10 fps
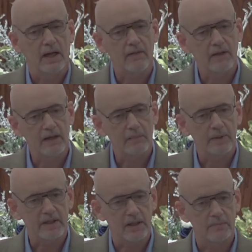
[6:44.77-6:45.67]
And then it
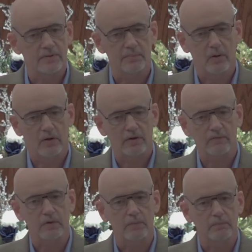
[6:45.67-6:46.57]
becomes a part
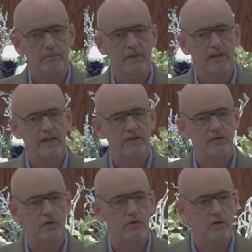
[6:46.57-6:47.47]
of you
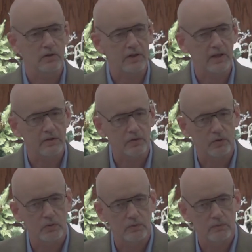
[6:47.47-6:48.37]
because you're looking
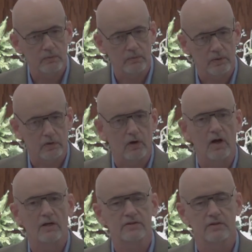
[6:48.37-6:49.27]
to the
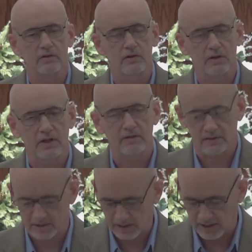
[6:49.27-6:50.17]
cross, you're looking
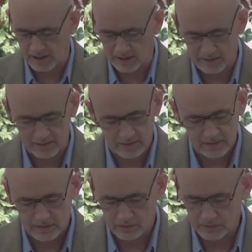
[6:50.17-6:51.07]
to God,
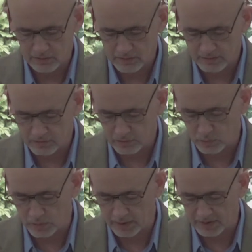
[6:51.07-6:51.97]
you're looking to
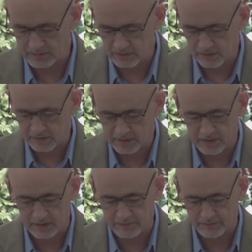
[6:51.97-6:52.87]
what He has already
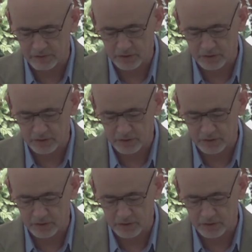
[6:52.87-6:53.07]
done for